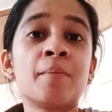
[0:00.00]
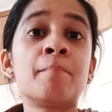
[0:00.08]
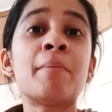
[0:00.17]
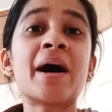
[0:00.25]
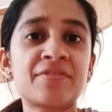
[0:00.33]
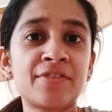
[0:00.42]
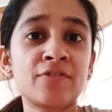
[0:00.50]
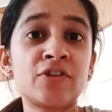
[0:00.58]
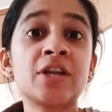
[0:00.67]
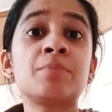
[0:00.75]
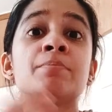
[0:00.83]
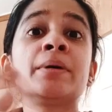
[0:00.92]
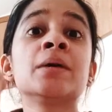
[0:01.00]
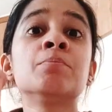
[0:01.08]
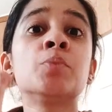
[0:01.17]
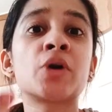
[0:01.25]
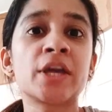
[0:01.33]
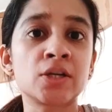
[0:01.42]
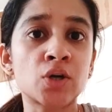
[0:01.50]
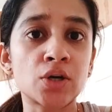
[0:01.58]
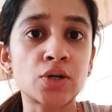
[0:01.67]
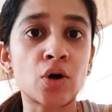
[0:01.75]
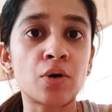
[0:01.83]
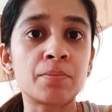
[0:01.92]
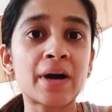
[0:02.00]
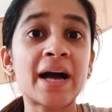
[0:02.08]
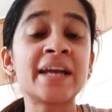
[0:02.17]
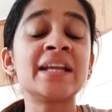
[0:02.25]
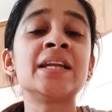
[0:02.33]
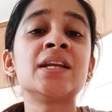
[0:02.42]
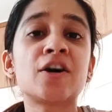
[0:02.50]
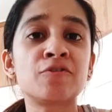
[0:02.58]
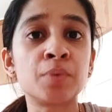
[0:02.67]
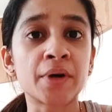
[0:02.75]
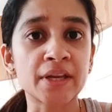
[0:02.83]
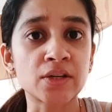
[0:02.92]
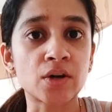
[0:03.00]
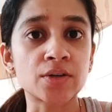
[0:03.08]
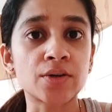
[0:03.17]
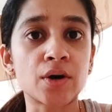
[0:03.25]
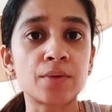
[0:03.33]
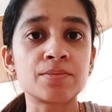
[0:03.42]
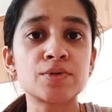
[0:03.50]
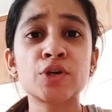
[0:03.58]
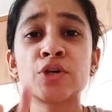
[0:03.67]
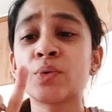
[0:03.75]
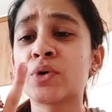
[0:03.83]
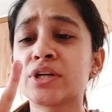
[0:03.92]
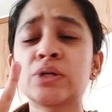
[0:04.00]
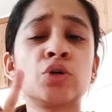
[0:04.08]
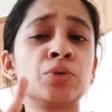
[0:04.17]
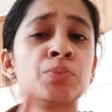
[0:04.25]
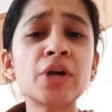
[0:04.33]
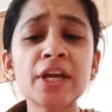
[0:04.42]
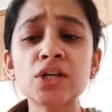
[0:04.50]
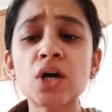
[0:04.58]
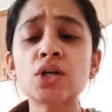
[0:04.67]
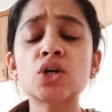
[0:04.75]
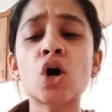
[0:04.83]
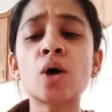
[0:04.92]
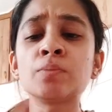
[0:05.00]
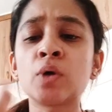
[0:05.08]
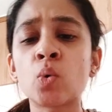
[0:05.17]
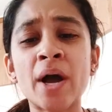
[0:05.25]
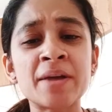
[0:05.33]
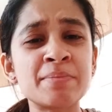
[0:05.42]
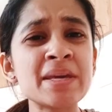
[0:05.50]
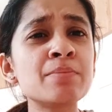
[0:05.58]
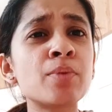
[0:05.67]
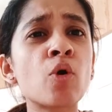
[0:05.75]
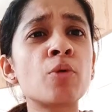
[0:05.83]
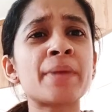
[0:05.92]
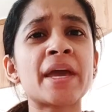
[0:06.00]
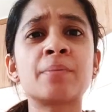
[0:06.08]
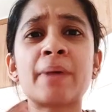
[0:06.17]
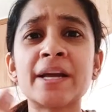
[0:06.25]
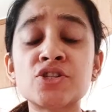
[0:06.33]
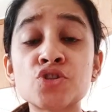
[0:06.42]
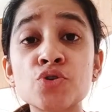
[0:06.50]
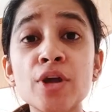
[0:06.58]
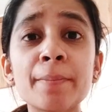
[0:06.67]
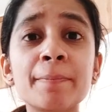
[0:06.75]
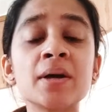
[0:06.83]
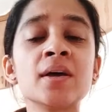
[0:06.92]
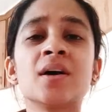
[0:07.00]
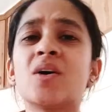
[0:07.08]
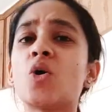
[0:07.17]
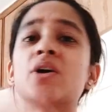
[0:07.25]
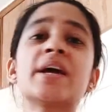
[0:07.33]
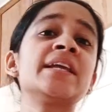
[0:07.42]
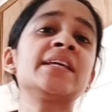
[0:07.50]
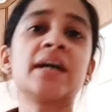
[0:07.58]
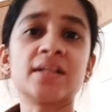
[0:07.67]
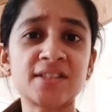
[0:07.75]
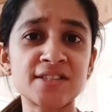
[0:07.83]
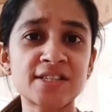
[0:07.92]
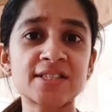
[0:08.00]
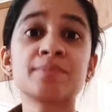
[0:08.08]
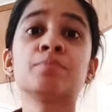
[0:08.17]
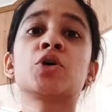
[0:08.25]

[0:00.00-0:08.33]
My favorite being booking.com. I love booking.com. So you can go to booking.com, go Ibibo, Make My Trip, or any others.